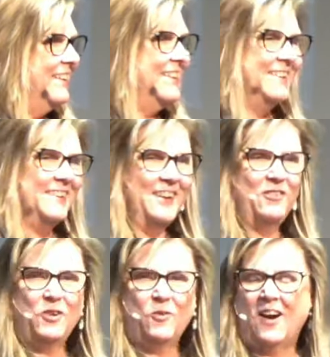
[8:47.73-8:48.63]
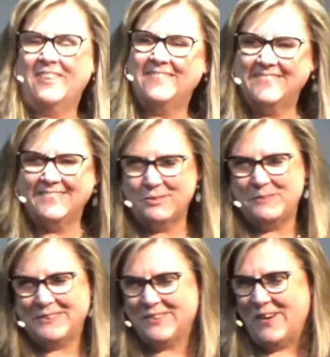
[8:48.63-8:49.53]
It requires a little
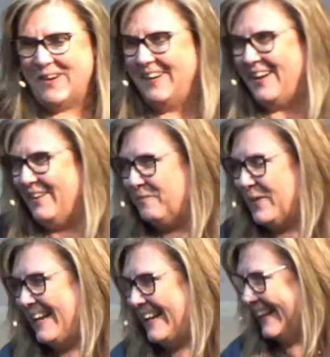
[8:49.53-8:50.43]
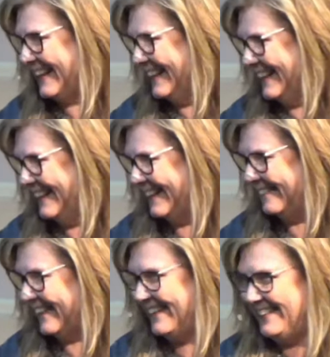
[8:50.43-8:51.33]
bit of weeding,
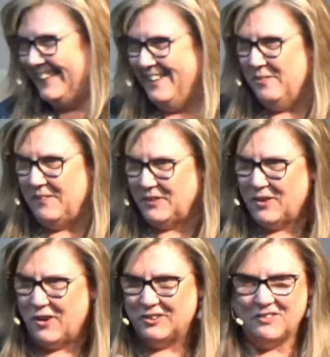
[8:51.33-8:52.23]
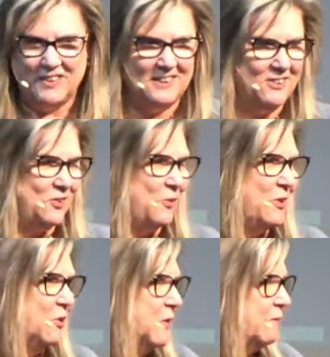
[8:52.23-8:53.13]
right? We have to cultivate the
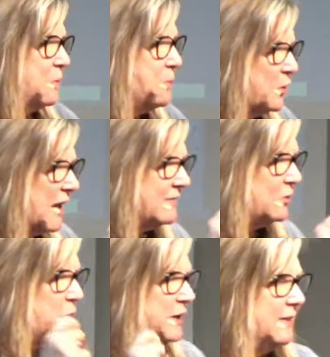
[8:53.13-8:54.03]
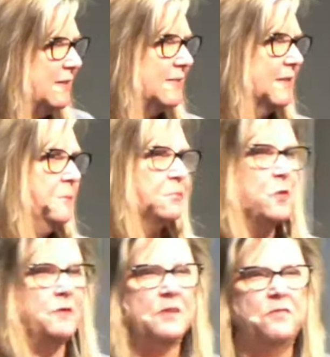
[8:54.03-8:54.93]
soil. We have to pull out the weeds.
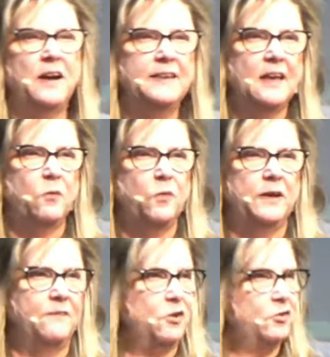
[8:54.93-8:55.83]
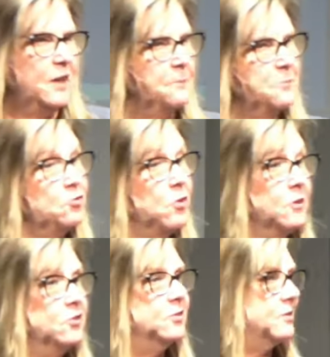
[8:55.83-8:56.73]
We have to find out what if there's any
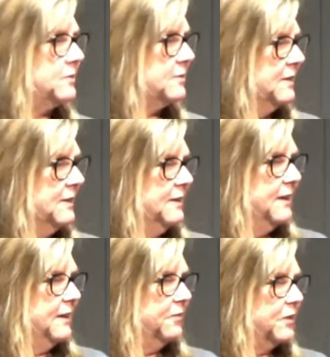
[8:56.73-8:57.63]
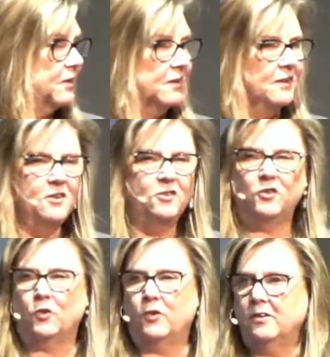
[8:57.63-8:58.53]
obstructions in the
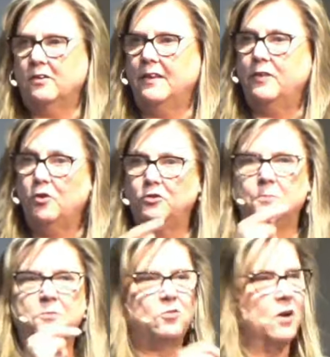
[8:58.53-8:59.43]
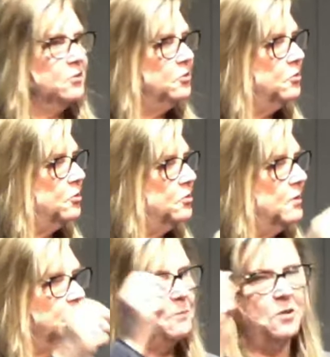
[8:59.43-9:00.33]
soil, and those obstructions are
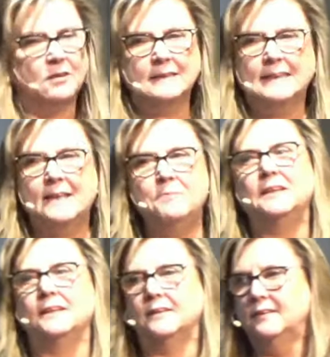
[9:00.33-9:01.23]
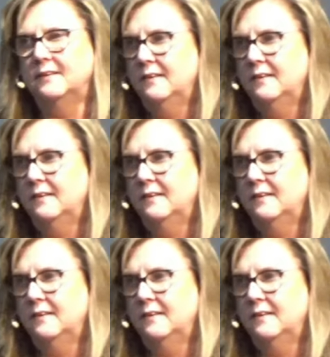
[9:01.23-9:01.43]
sometimes our limited